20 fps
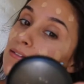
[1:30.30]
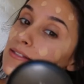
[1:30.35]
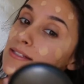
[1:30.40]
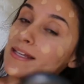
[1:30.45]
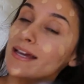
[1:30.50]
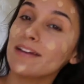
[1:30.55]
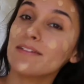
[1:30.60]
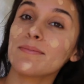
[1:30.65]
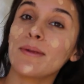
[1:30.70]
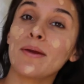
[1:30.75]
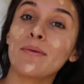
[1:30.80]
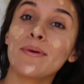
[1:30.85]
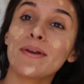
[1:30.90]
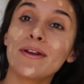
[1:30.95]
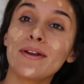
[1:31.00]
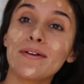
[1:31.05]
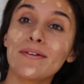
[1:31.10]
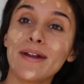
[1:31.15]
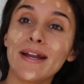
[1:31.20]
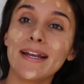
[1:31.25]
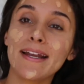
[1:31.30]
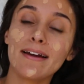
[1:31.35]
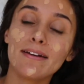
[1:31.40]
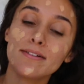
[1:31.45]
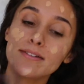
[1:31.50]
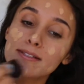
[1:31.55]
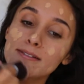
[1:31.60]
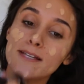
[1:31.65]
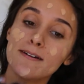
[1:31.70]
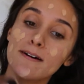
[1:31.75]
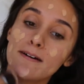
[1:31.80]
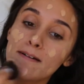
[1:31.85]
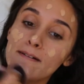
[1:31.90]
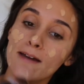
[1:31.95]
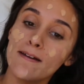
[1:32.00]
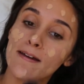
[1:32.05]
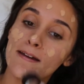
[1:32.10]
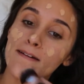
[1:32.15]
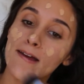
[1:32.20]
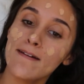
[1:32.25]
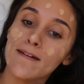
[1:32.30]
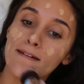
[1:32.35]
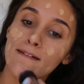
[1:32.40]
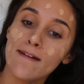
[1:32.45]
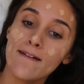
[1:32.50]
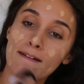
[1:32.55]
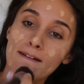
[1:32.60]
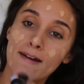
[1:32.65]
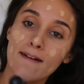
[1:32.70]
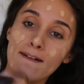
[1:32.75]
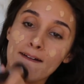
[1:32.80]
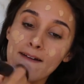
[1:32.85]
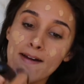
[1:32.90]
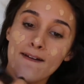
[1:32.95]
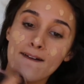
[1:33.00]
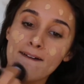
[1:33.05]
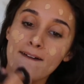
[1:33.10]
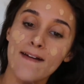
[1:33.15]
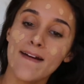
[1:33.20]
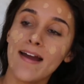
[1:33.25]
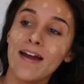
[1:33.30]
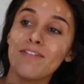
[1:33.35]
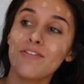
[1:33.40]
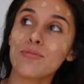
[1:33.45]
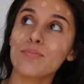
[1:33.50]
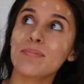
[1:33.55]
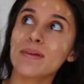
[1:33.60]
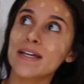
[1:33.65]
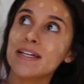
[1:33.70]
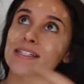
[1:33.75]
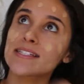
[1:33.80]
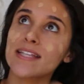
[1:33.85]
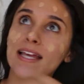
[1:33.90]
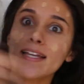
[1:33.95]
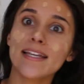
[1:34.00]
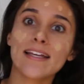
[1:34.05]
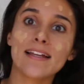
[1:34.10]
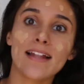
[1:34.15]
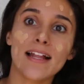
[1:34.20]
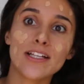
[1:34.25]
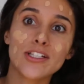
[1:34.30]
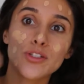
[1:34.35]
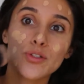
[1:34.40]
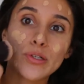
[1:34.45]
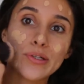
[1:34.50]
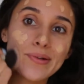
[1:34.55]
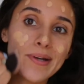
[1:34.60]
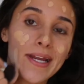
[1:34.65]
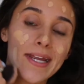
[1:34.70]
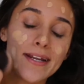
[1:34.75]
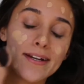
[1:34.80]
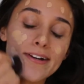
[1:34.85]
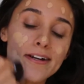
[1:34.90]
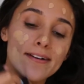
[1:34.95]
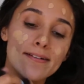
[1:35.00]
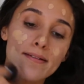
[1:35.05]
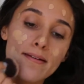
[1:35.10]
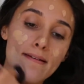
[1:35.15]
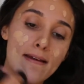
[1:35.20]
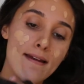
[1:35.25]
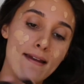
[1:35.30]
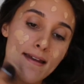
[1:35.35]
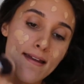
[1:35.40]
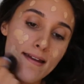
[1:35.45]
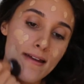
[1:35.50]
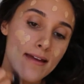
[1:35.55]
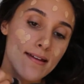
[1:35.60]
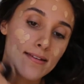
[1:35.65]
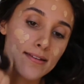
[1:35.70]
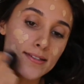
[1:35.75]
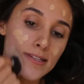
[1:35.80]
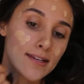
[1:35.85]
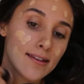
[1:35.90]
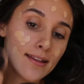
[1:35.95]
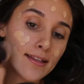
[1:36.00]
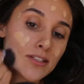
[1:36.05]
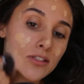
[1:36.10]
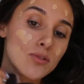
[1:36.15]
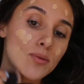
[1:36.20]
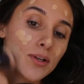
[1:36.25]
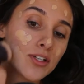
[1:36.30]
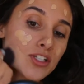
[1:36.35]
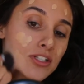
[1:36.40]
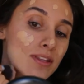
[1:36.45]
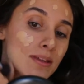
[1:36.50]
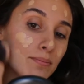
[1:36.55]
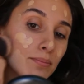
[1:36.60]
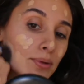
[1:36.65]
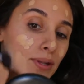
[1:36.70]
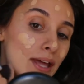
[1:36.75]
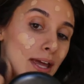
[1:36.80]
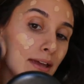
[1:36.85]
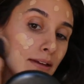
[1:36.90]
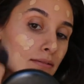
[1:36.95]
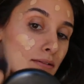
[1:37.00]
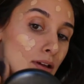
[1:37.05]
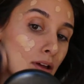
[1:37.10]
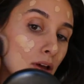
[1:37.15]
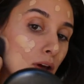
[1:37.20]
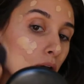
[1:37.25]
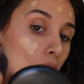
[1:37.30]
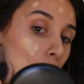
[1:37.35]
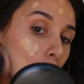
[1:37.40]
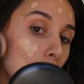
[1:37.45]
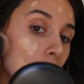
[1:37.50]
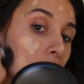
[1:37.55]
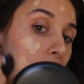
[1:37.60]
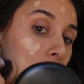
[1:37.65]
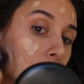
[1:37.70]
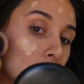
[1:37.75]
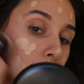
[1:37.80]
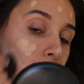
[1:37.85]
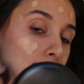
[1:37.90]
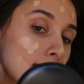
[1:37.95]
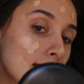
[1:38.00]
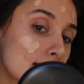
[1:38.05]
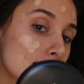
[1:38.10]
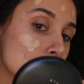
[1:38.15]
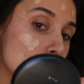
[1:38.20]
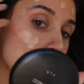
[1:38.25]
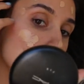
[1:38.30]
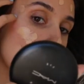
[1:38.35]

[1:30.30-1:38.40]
outside of my window right now, so I have a big sliding glass door right here, and I like to watch them play while they're outside in the